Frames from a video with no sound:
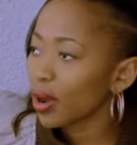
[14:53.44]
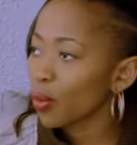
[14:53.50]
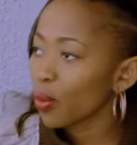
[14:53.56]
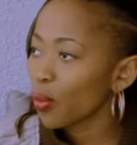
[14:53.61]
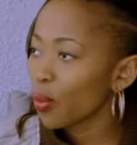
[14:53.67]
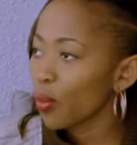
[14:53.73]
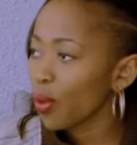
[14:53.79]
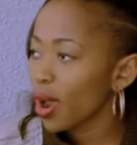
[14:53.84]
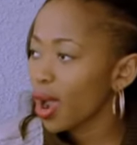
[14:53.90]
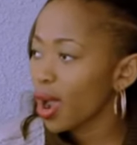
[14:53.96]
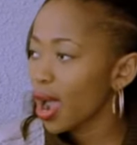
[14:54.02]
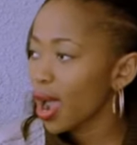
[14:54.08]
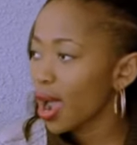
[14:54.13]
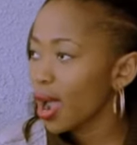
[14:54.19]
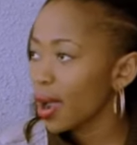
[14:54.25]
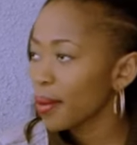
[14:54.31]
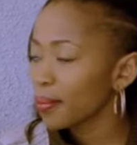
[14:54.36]
while.
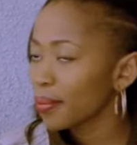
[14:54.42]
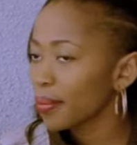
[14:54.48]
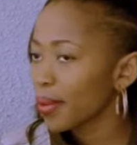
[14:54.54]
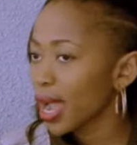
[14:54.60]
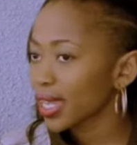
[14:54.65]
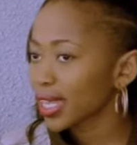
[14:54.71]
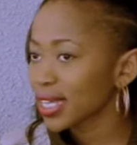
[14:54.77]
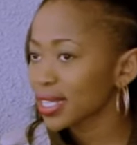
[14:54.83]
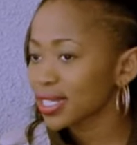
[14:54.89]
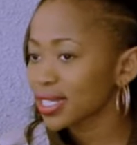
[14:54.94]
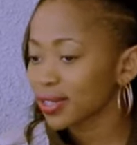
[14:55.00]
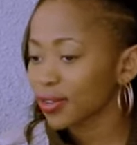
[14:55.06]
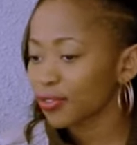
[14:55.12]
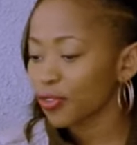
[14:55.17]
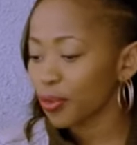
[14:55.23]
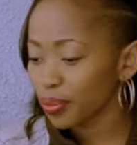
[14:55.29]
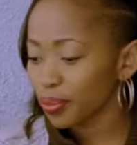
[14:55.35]
Um, I guess
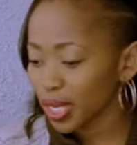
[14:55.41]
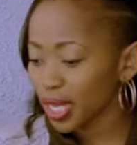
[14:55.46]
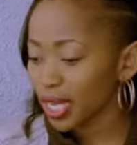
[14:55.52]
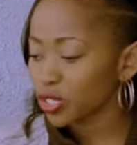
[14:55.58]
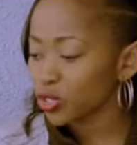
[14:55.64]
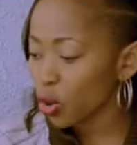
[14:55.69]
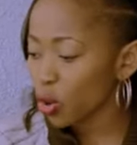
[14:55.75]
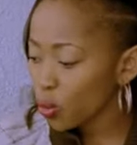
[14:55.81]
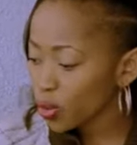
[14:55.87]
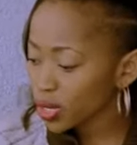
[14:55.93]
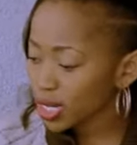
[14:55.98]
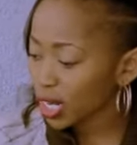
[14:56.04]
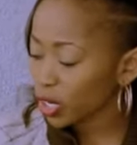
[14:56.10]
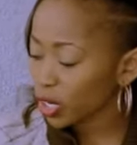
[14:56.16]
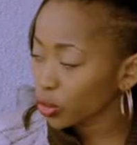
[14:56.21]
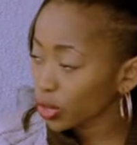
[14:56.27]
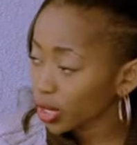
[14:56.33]
for me, it's always
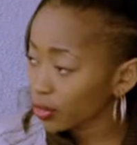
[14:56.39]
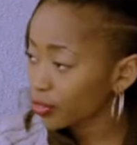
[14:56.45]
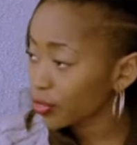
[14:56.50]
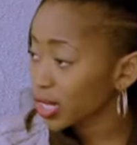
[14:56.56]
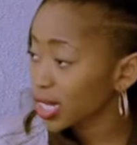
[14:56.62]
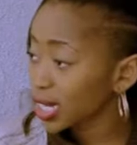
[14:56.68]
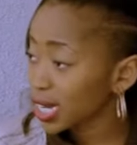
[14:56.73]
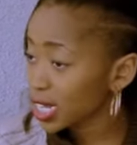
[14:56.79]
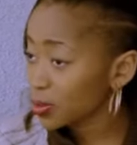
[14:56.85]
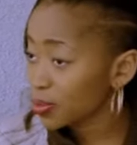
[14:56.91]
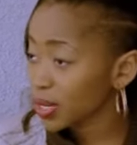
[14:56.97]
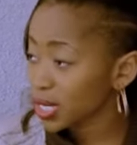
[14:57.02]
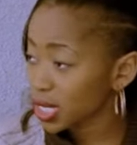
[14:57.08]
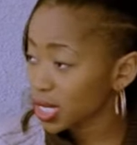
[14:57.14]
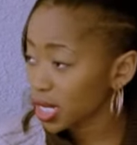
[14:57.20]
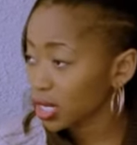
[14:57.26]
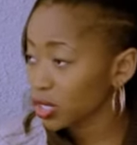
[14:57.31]
like looking for the next
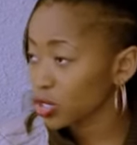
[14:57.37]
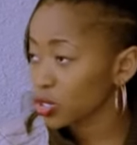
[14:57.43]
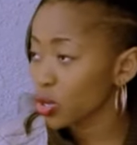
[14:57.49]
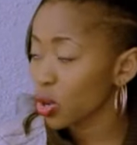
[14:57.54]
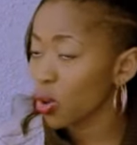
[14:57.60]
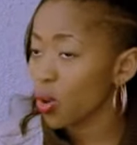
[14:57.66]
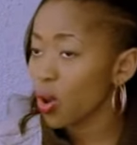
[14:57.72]
best thing. So.